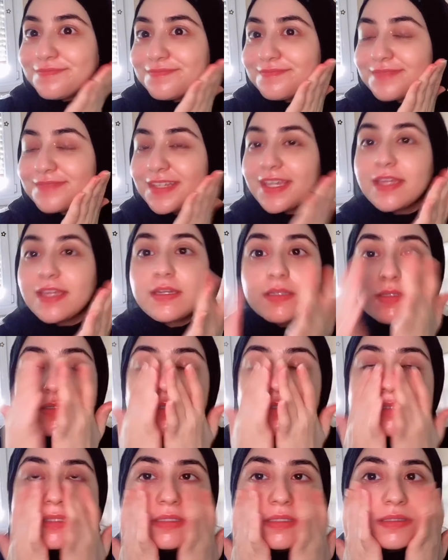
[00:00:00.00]
Can you
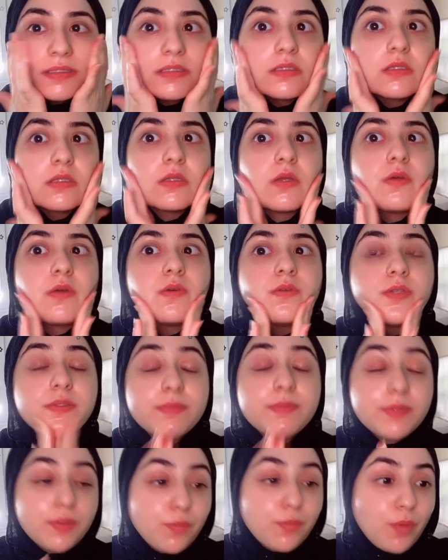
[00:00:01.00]
see this glow? It's
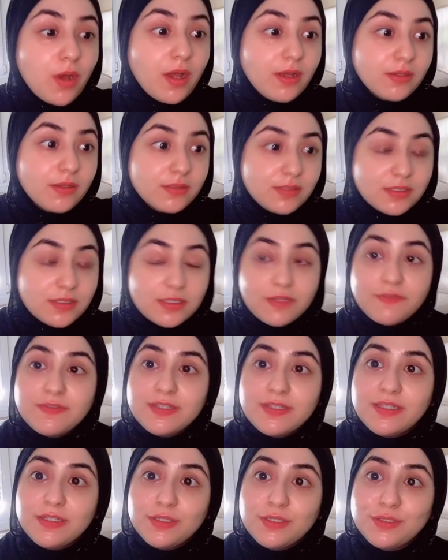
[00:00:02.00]
been a while since I've
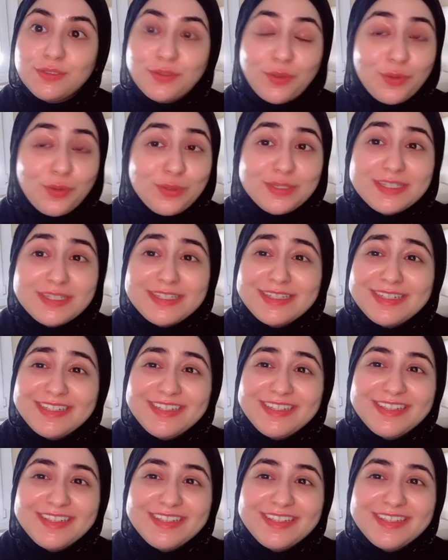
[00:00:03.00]
seen it, honestly.